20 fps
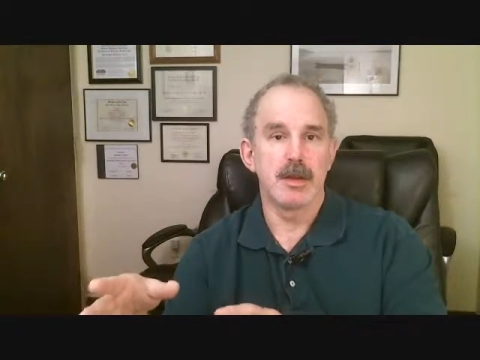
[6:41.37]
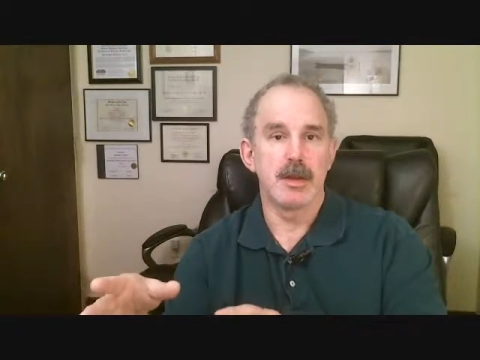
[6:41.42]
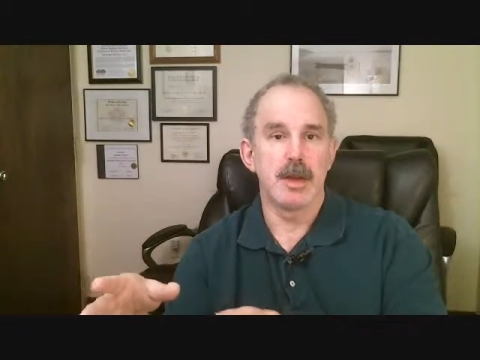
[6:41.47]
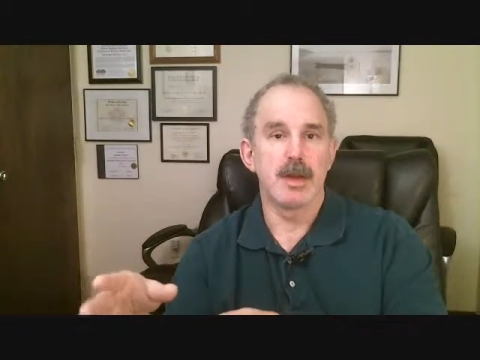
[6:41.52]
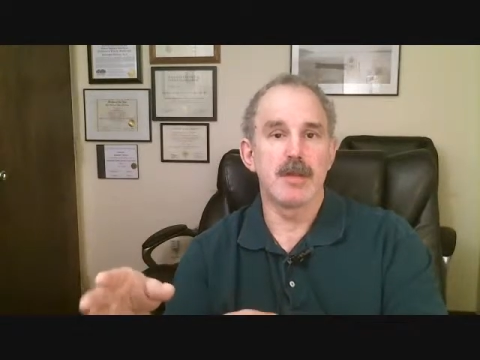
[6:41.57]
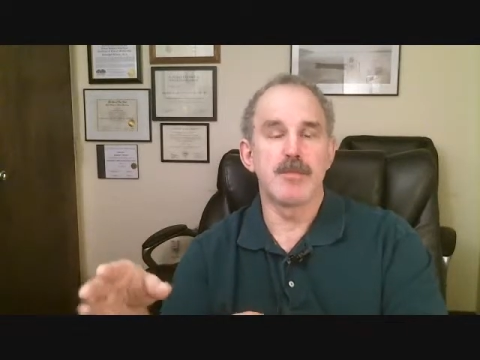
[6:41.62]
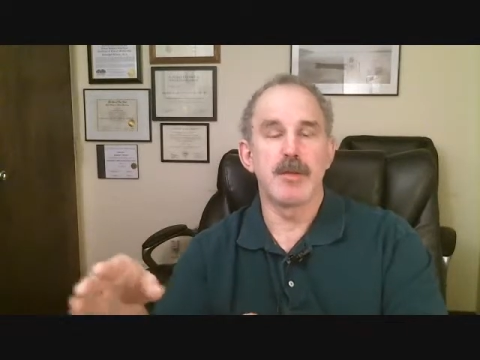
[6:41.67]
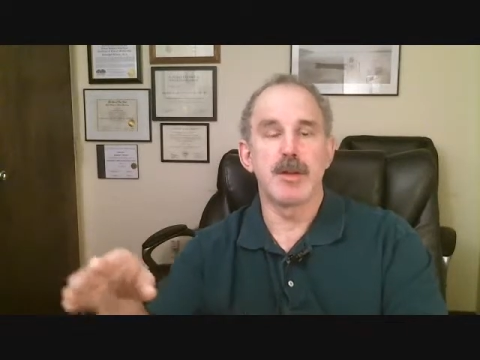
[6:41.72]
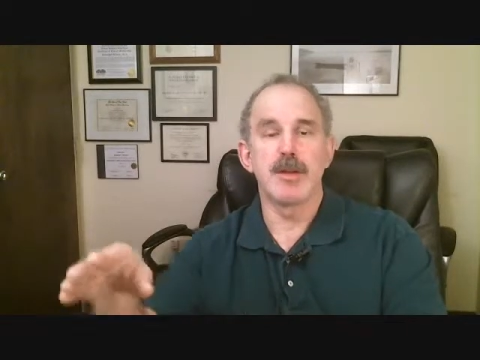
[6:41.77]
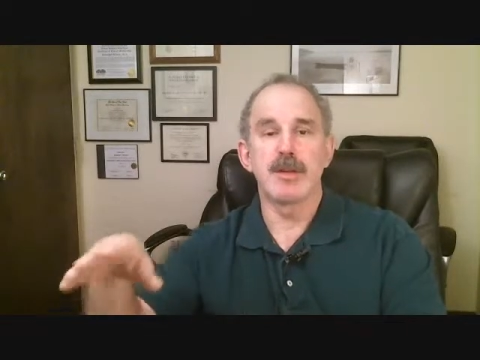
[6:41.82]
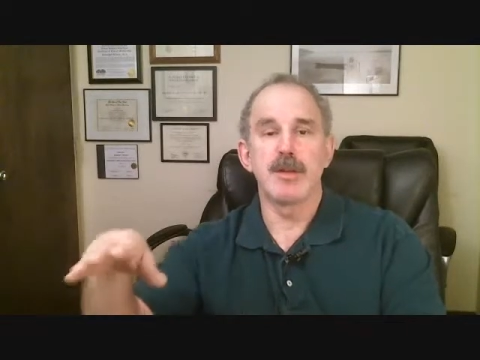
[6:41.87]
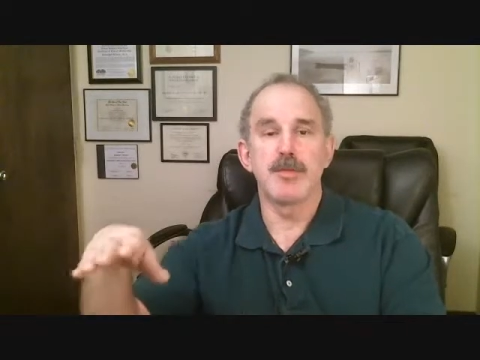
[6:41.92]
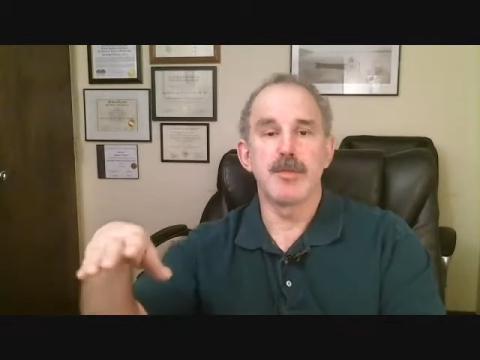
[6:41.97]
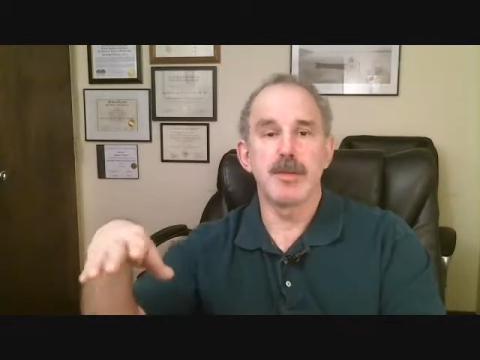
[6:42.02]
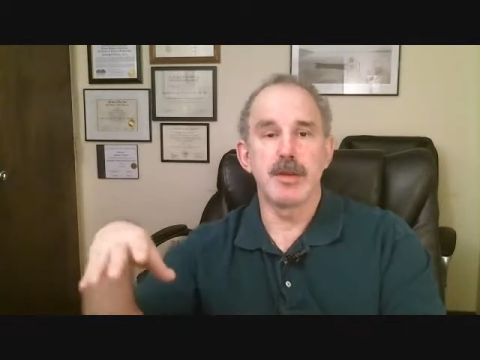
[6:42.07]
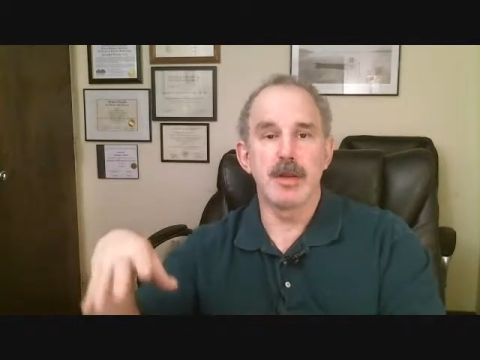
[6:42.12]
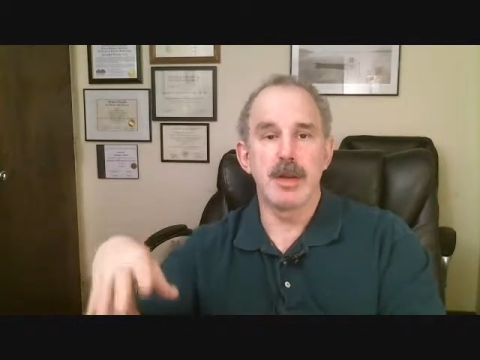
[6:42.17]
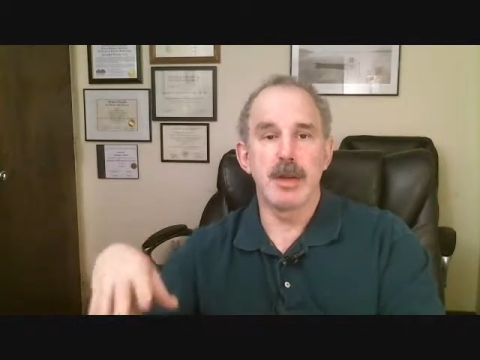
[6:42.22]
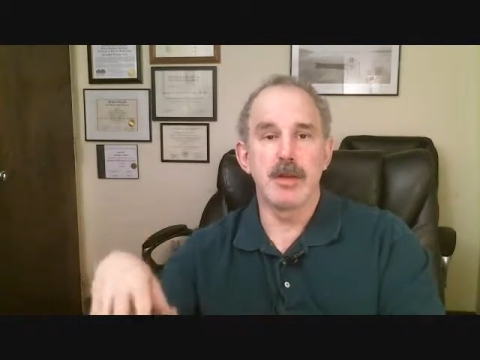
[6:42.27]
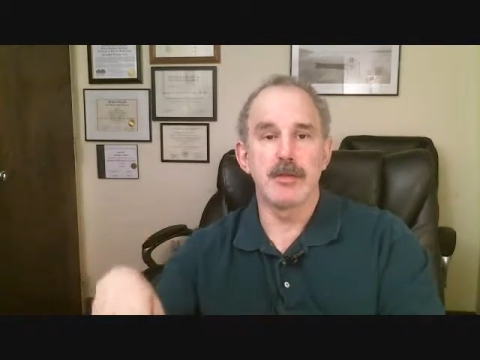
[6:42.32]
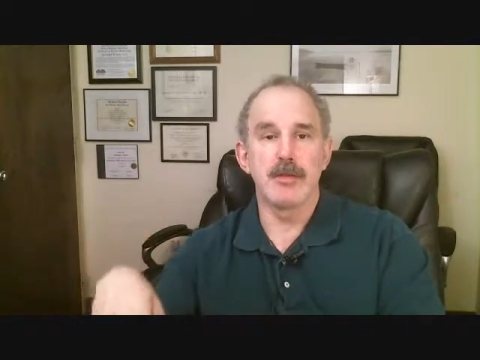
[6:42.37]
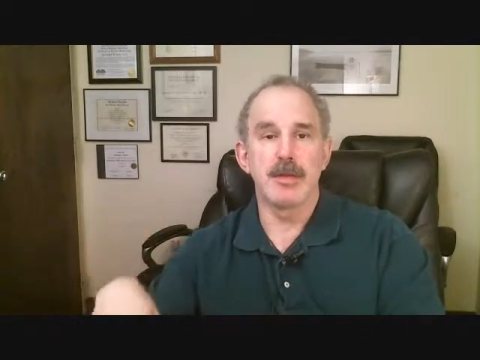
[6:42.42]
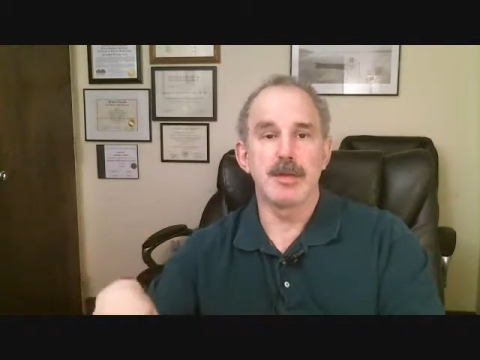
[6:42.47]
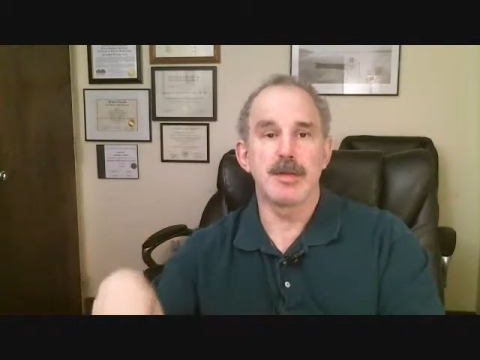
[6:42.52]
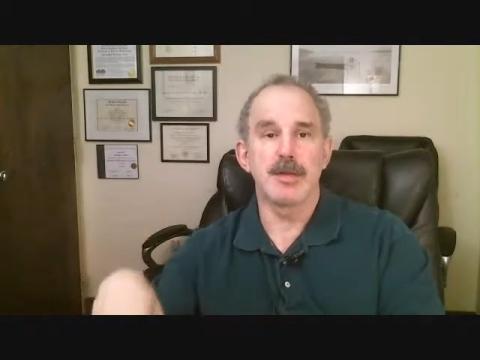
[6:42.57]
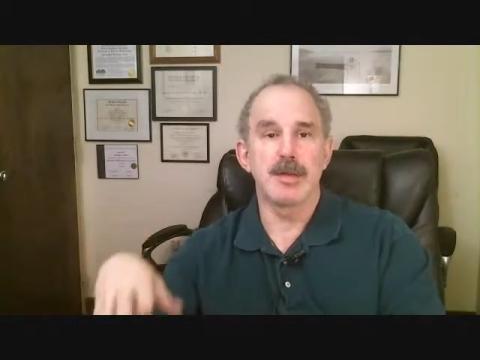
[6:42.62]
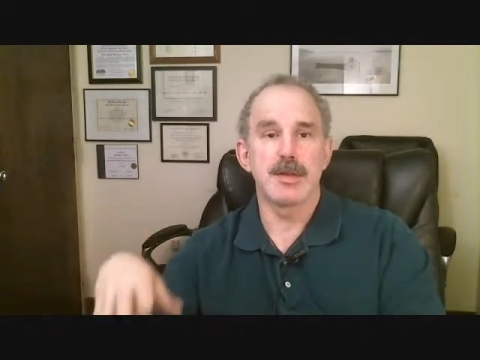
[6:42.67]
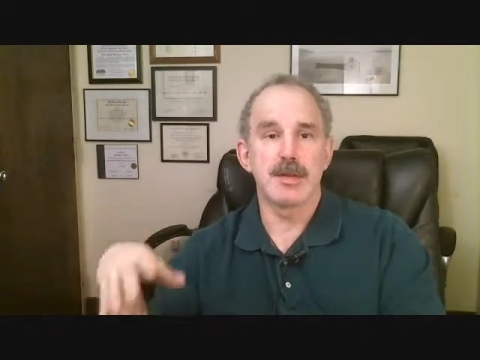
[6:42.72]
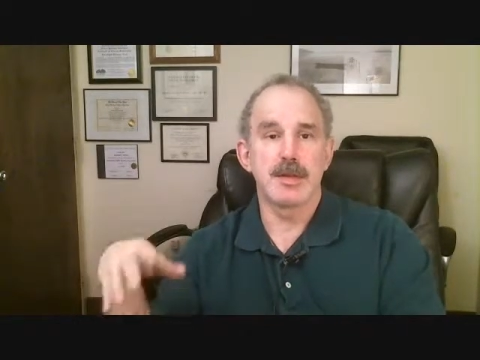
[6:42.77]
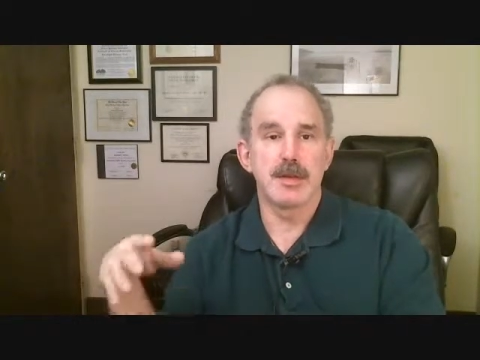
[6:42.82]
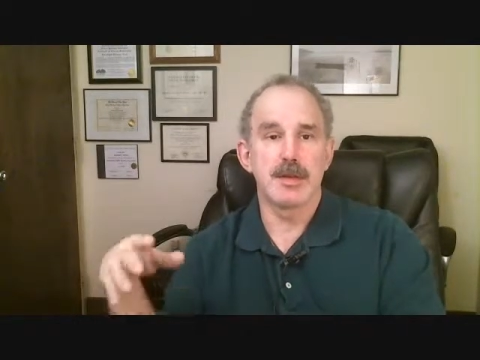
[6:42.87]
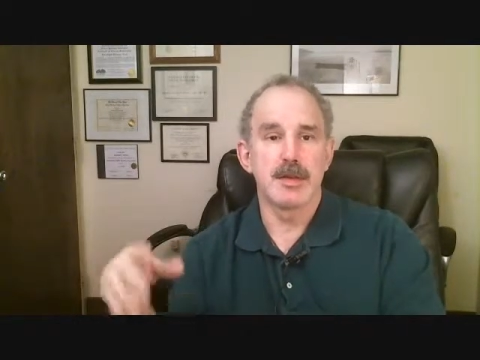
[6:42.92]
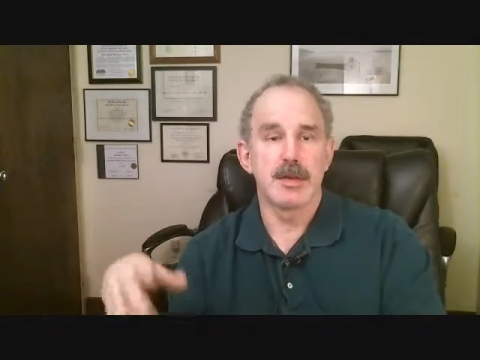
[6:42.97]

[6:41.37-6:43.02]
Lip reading: on multiple levels.